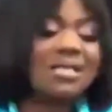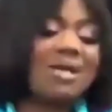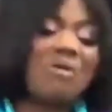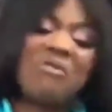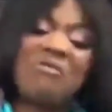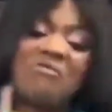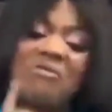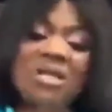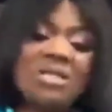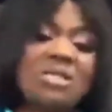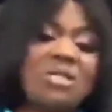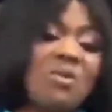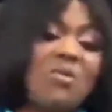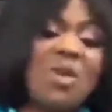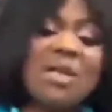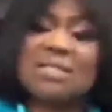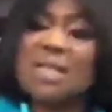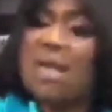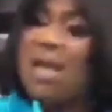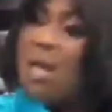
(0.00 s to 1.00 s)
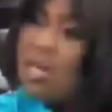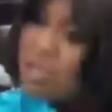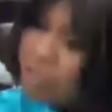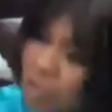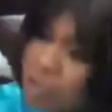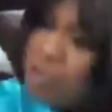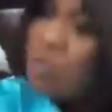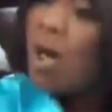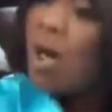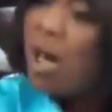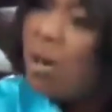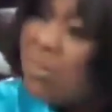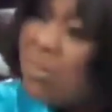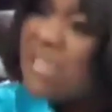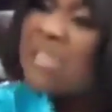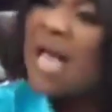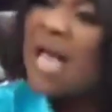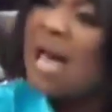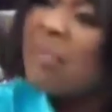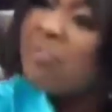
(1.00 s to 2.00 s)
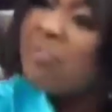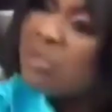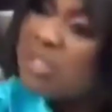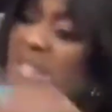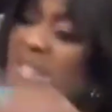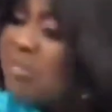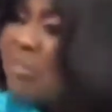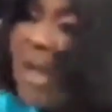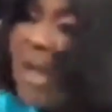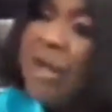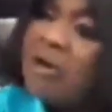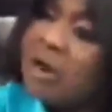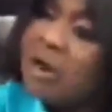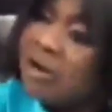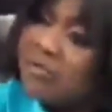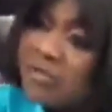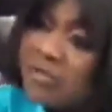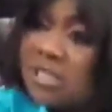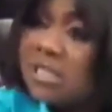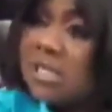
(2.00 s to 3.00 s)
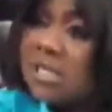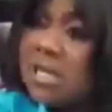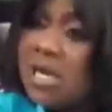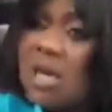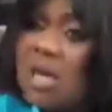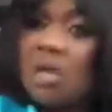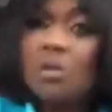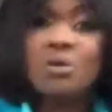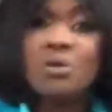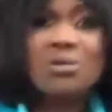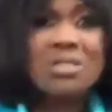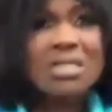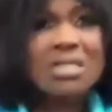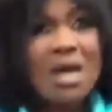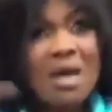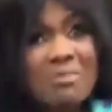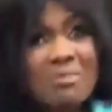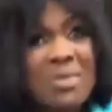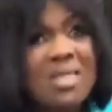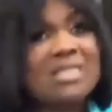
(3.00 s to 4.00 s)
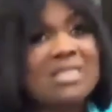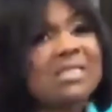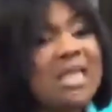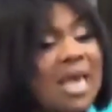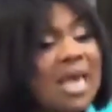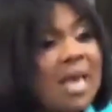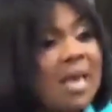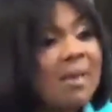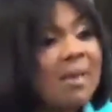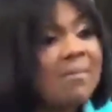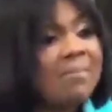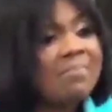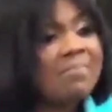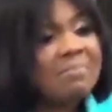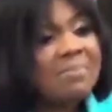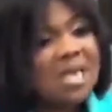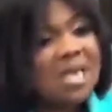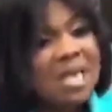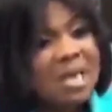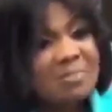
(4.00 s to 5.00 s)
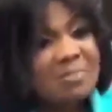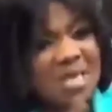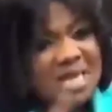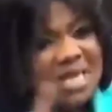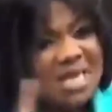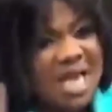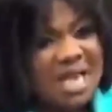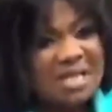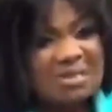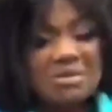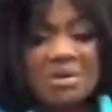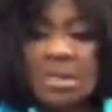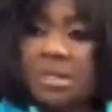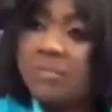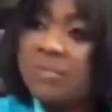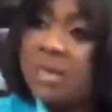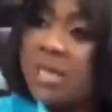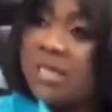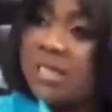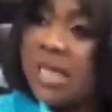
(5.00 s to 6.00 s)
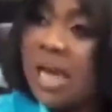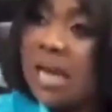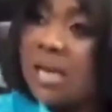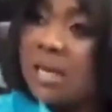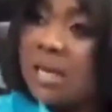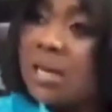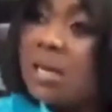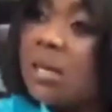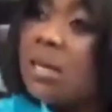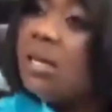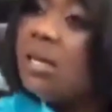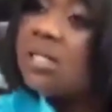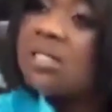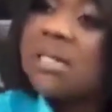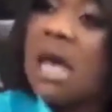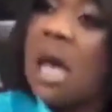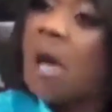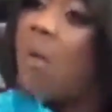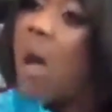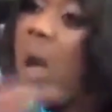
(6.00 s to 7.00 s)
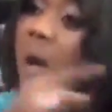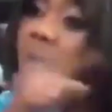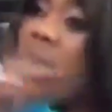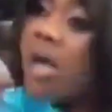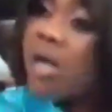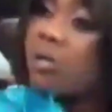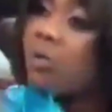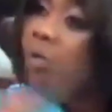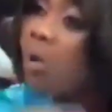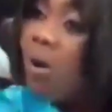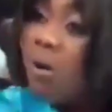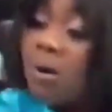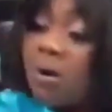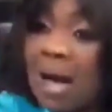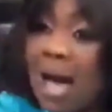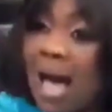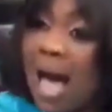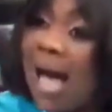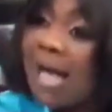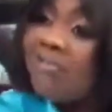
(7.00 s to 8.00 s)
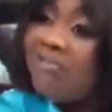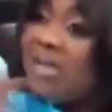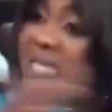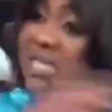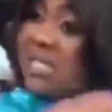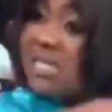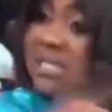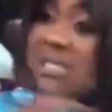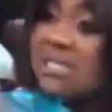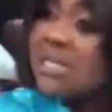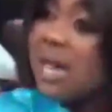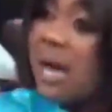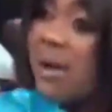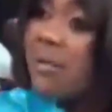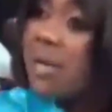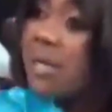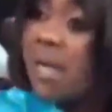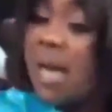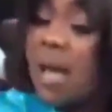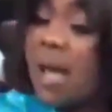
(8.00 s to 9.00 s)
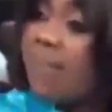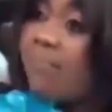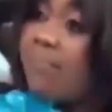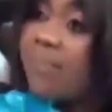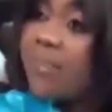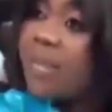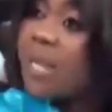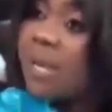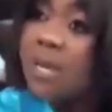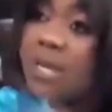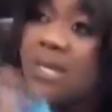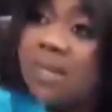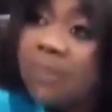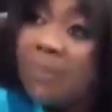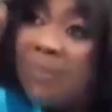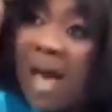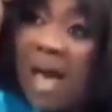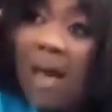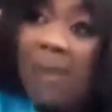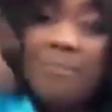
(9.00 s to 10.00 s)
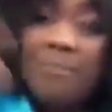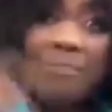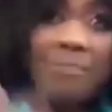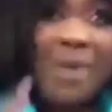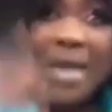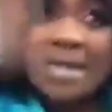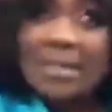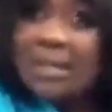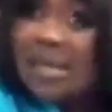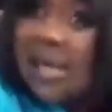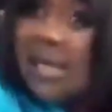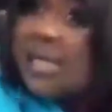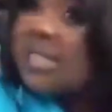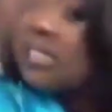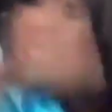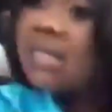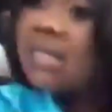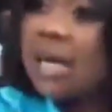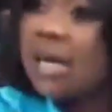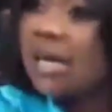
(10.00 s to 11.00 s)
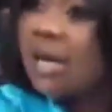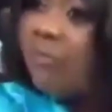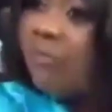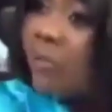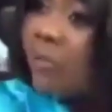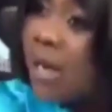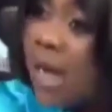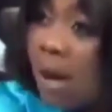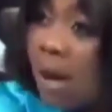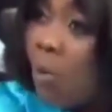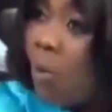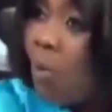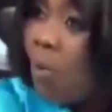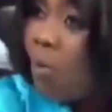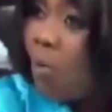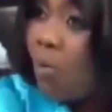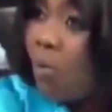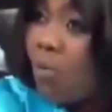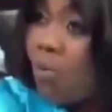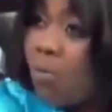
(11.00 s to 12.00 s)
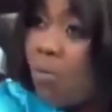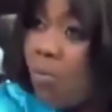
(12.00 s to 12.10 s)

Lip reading: Do you know how much I put in my craft? To tell me, say, me ye media to an image. So one way to advert in this hour. Nipa international level like who?